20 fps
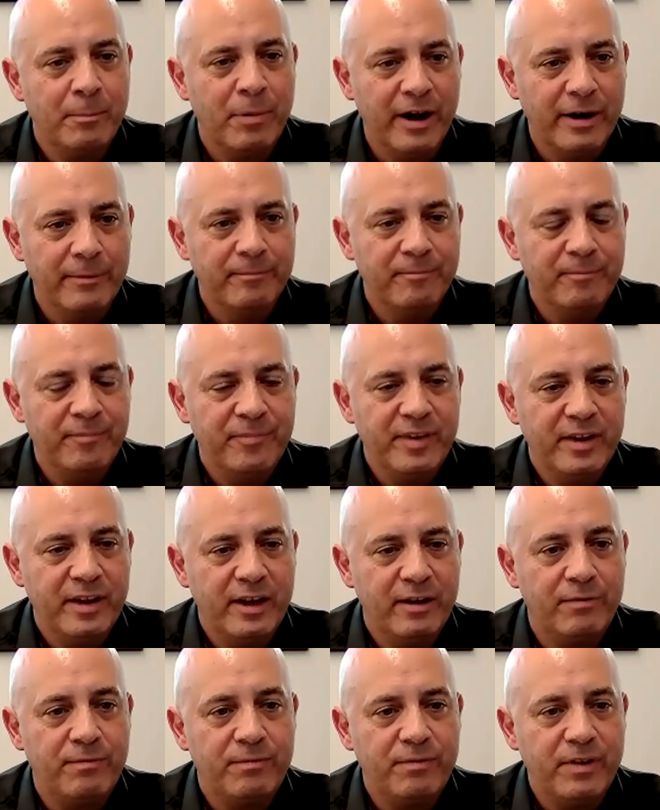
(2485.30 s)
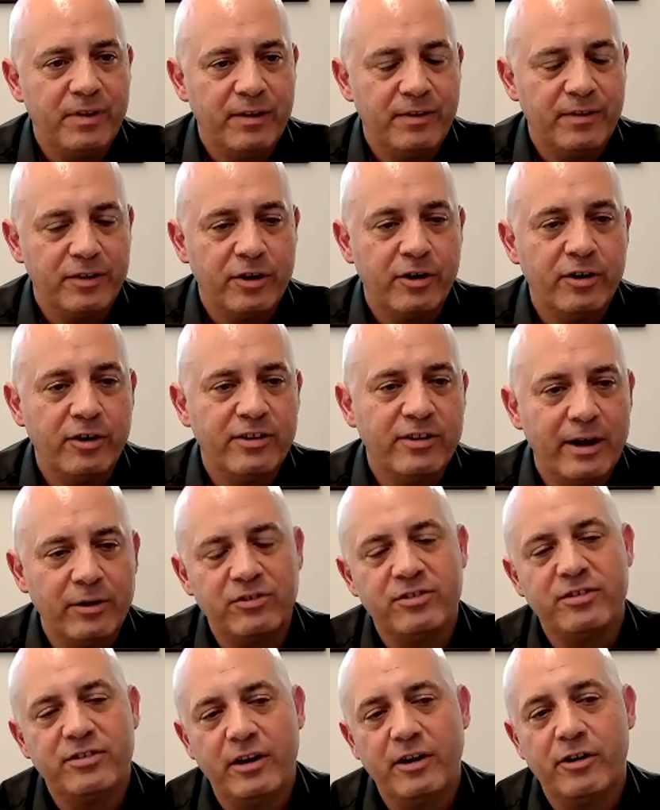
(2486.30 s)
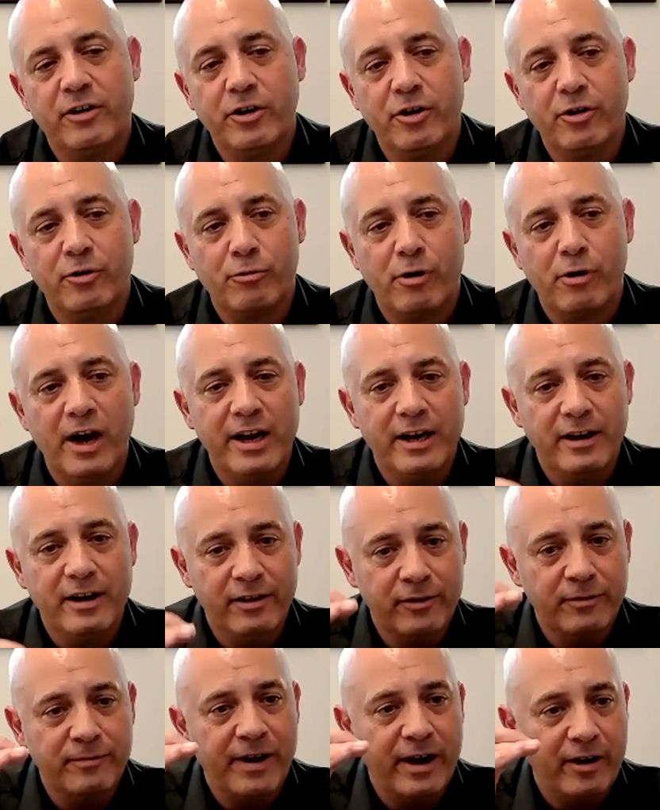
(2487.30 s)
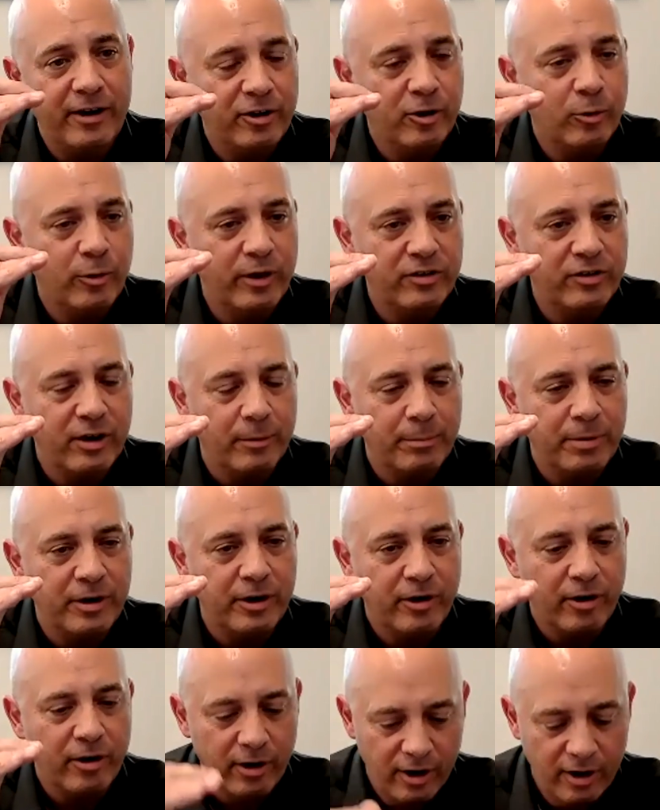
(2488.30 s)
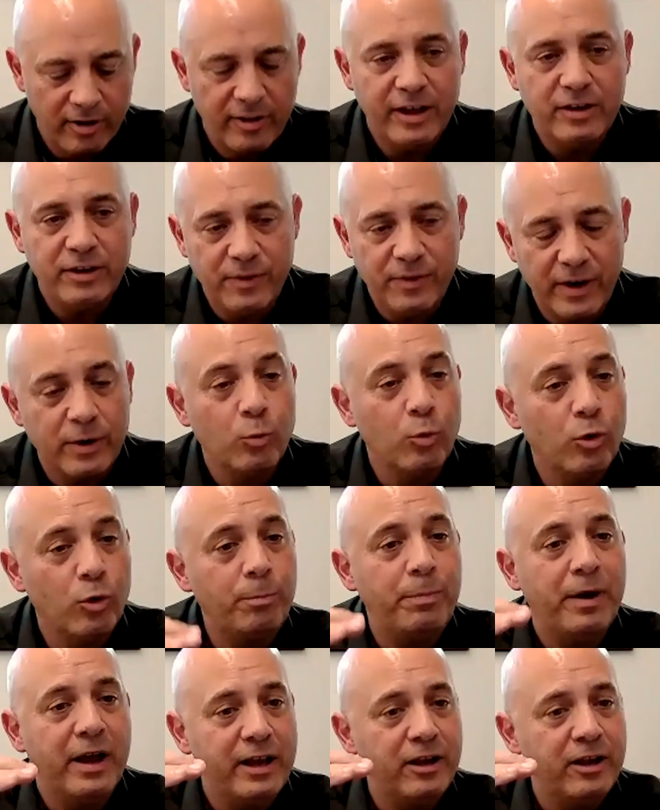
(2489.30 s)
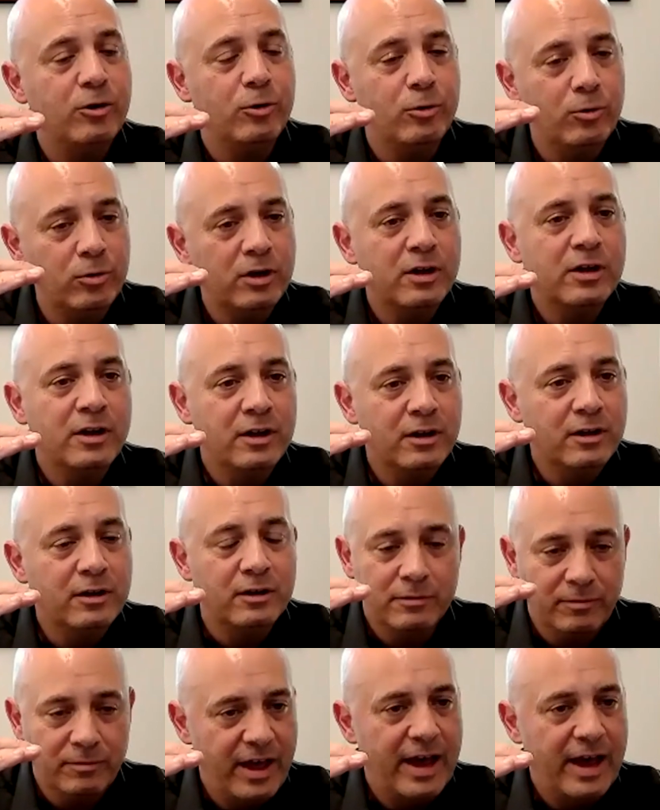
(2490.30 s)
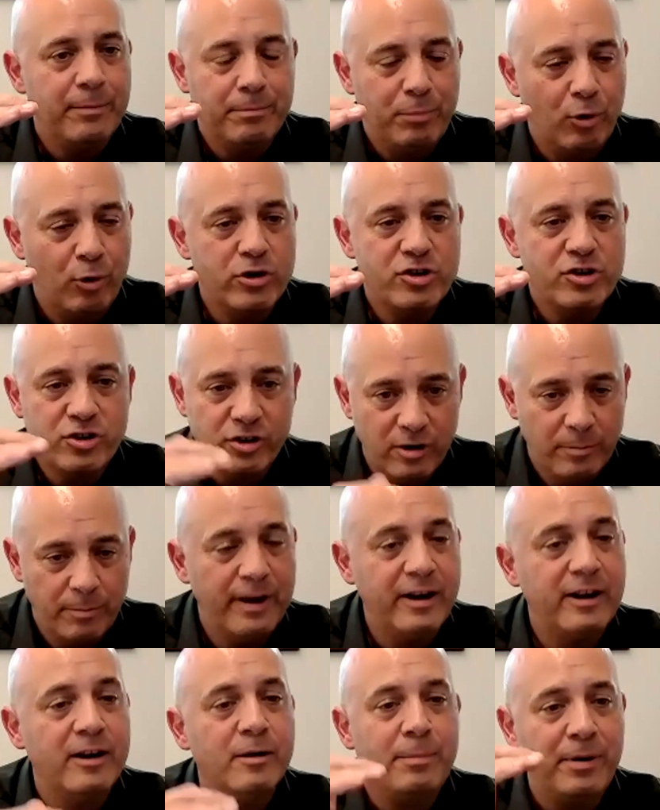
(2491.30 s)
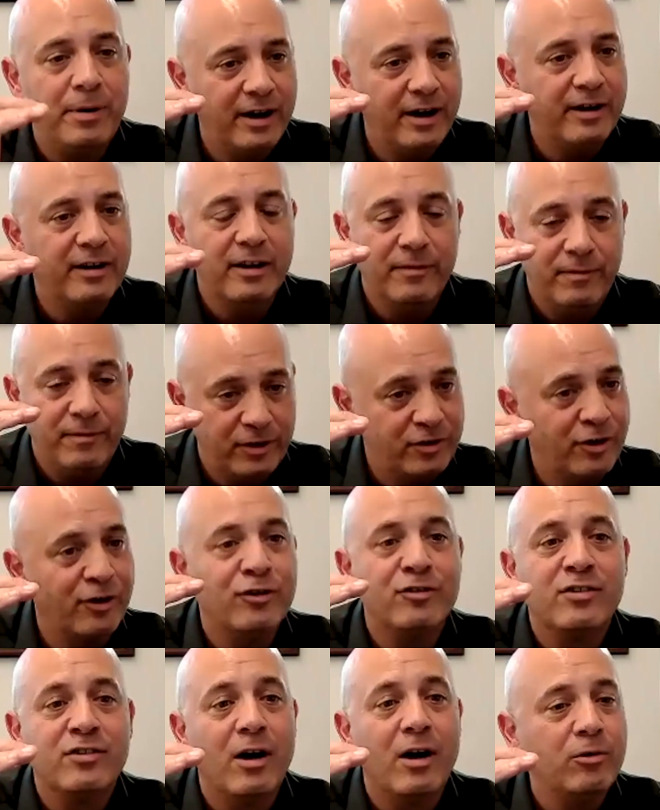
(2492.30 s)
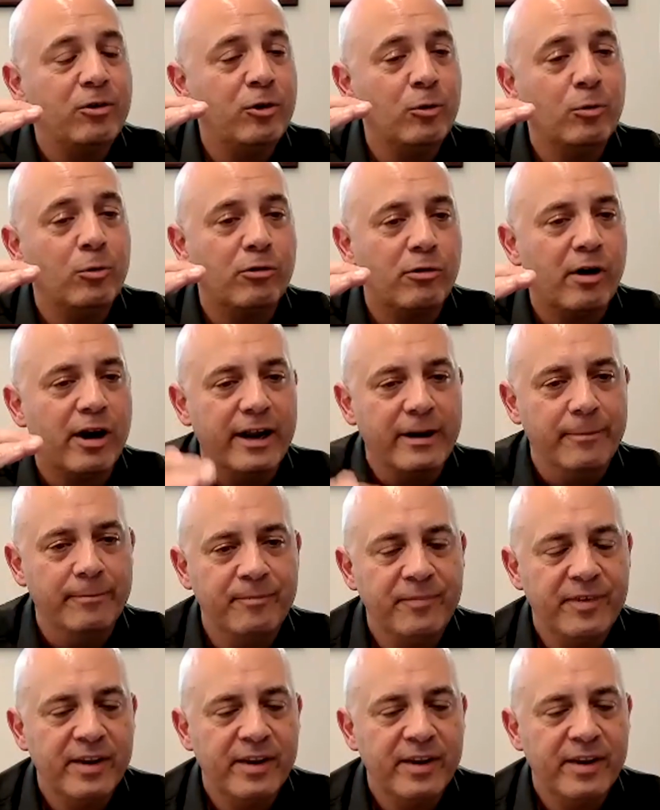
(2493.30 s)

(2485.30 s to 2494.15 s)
But if it turns out, seller, you're right, and the value is up here, that's fine. We'll pay you that portion depending upon if it turns out you were right.